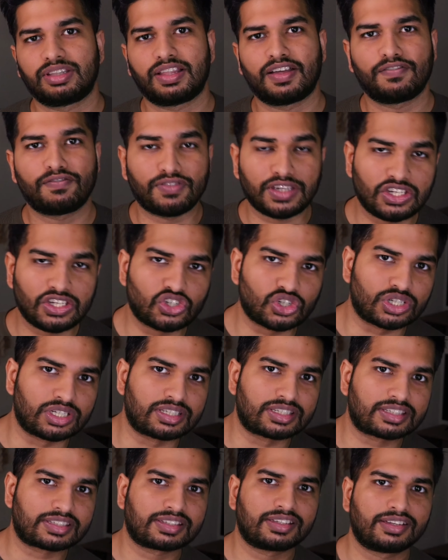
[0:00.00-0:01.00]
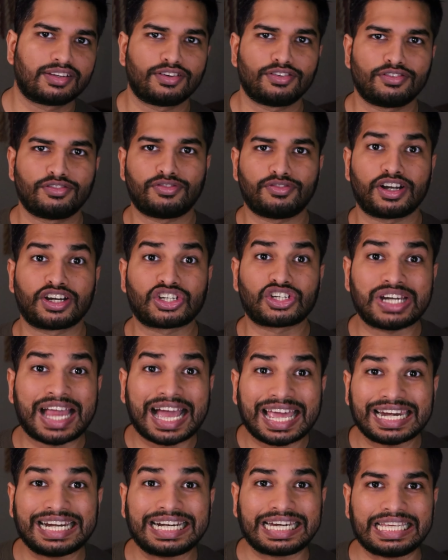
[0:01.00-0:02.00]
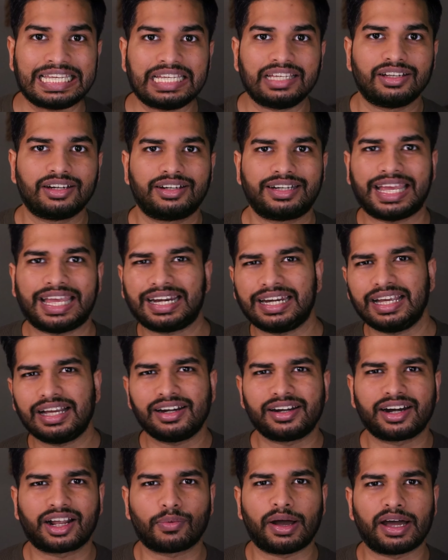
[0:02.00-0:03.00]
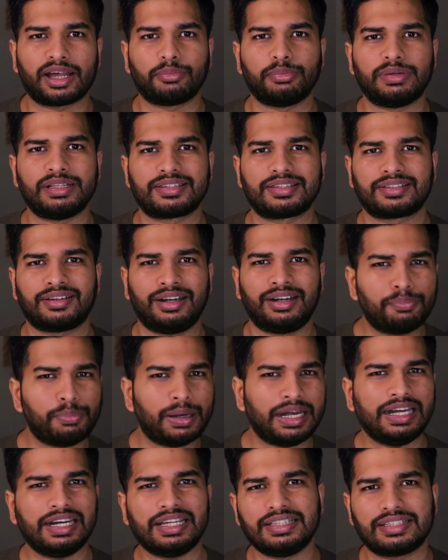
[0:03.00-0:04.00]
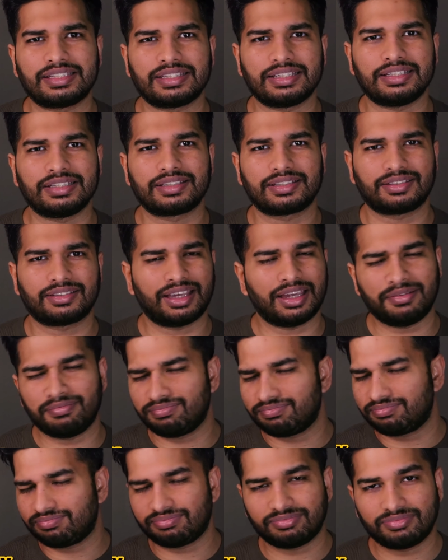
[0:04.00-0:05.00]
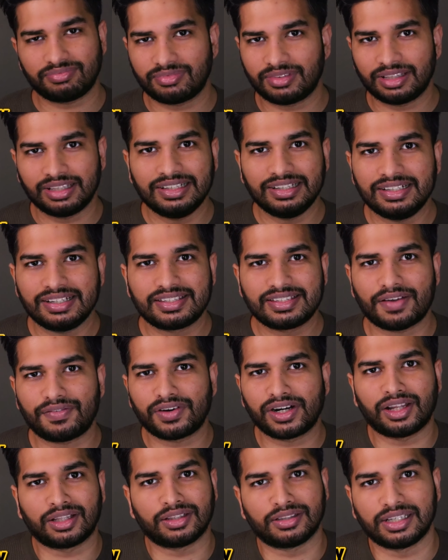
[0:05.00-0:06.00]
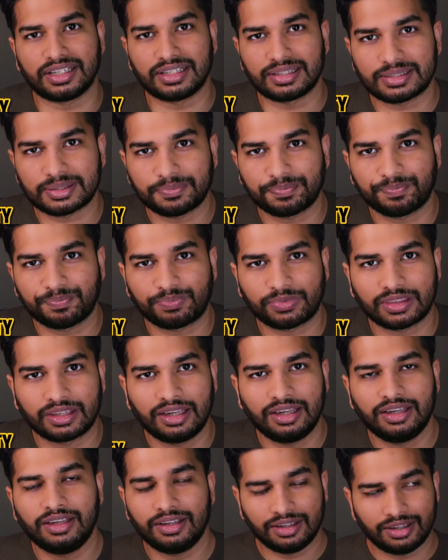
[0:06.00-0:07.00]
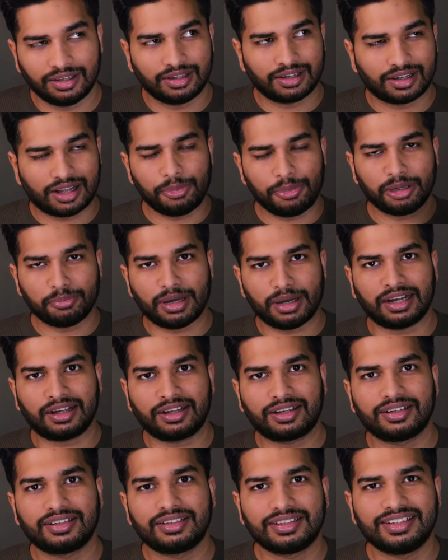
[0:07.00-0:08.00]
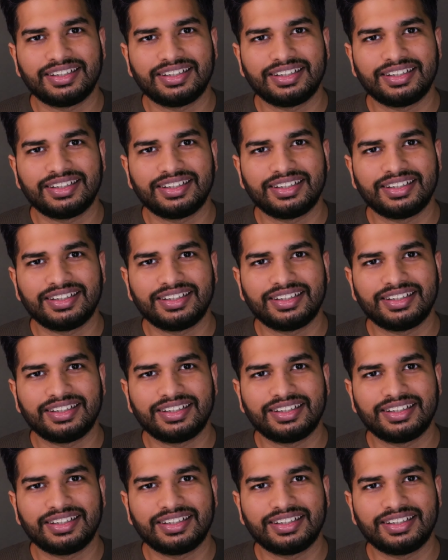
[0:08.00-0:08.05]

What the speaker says: features, functionality, technical requirements, dependencies, and several other things. Coming back,